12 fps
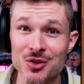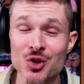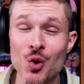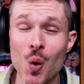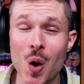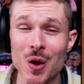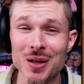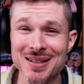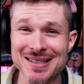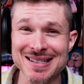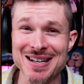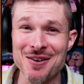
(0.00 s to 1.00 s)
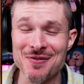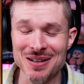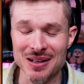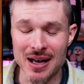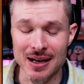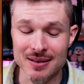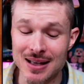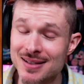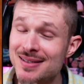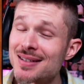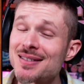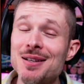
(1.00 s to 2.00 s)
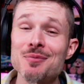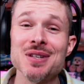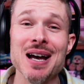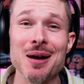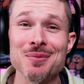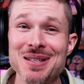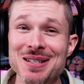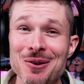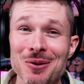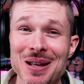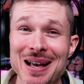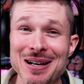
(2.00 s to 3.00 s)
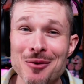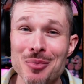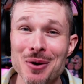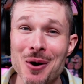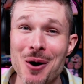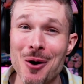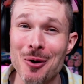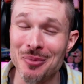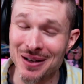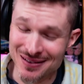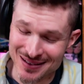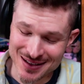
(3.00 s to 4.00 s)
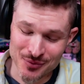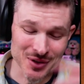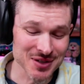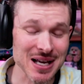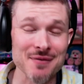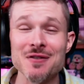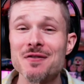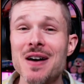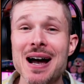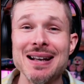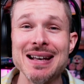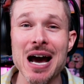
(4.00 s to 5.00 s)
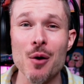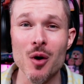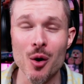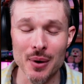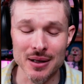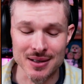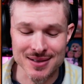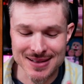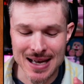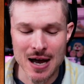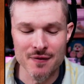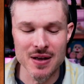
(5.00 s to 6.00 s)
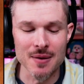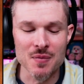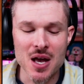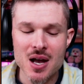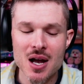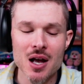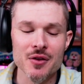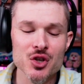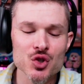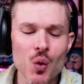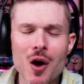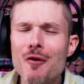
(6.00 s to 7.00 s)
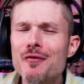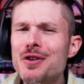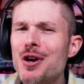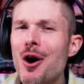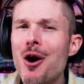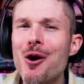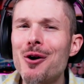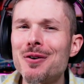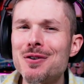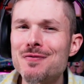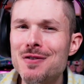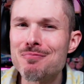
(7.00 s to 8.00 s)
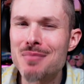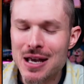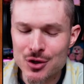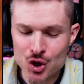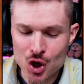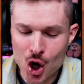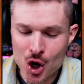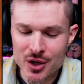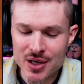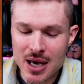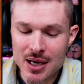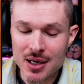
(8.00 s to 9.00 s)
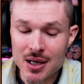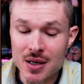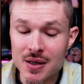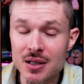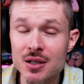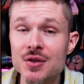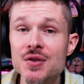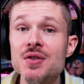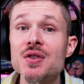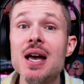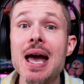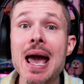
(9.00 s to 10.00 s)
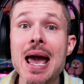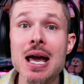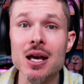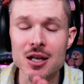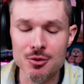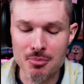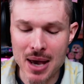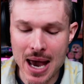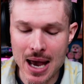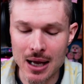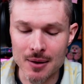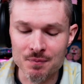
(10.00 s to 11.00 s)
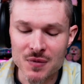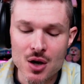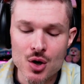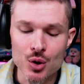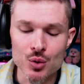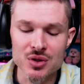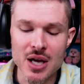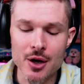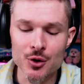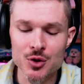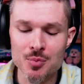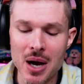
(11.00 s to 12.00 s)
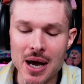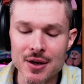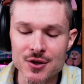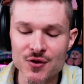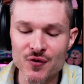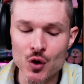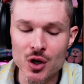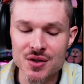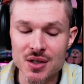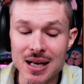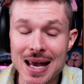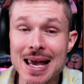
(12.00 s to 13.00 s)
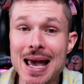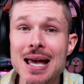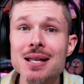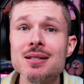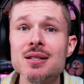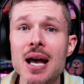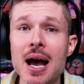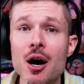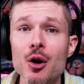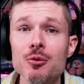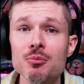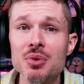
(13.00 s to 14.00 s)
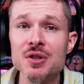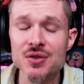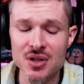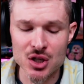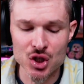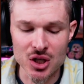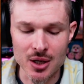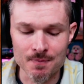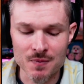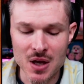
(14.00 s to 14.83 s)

qualities there, if you like. That said, sometimes they don't line up at all, but, but we'll just have to find out, won't we? Let's dive in. The twelfth card of the major arcana is the Hanged Man, who dangles by his foot in a head-down position.